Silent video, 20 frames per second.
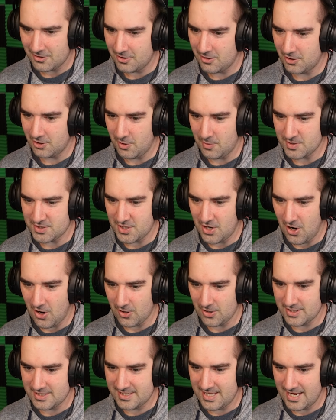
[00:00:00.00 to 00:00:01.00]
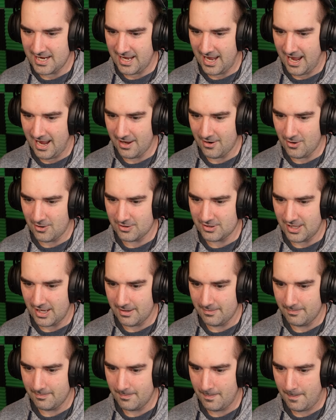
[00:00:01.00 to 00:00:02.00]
gonna go as hard as they can, aren't they?